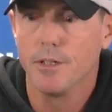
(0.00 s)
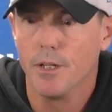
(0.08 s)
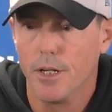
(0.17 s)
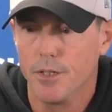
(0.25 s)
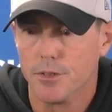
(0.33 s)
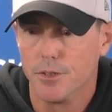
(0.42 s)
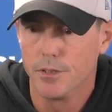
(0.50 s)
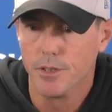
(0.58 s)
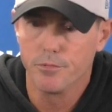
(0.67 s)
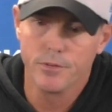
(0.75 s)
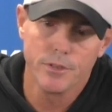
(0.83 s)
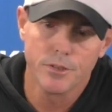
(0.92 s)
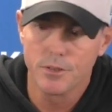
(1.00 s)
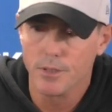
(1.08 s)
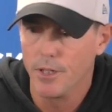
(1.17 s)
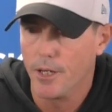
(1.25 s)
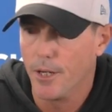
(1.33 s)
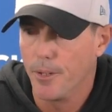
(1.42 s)
Uh, is there a difference?
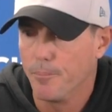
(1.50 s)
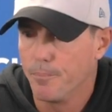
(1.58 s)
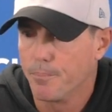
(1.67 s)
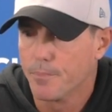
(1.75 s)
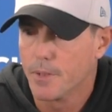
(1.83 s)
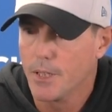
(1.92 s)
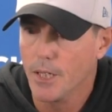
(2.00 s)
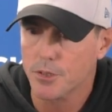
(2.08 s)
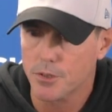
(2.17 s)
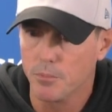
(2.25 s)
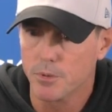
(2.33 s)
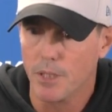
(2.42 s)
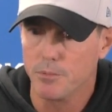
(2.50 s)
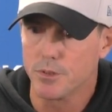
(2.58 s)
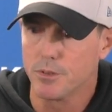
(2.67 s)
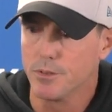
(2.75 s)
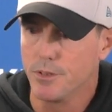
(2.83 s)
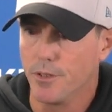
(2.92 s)
Um, yeah,
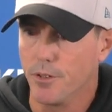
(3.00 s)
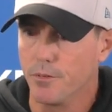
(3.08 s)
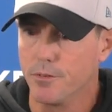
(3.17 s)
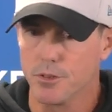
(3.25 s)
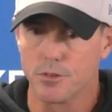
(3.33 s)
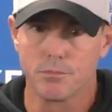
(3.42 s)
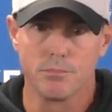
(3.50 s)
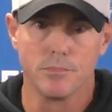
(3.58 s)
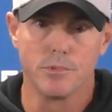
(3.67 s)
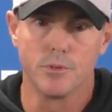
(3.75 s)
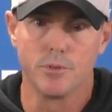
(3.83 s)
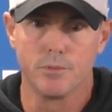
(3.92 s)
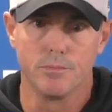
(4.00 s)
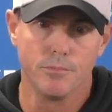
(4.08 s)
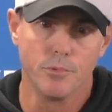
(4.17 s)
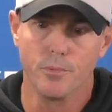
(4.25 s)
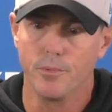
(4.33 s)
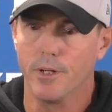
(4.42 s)
sometimes you know this.
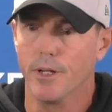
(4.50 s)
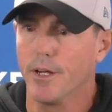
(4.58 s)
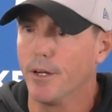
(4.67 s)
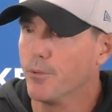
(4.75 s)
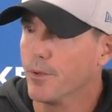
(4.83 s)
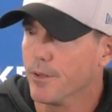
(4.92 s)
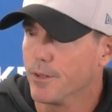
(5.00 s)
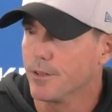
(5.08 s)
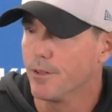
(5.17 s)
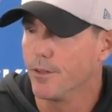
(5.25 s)
Uh, what do they call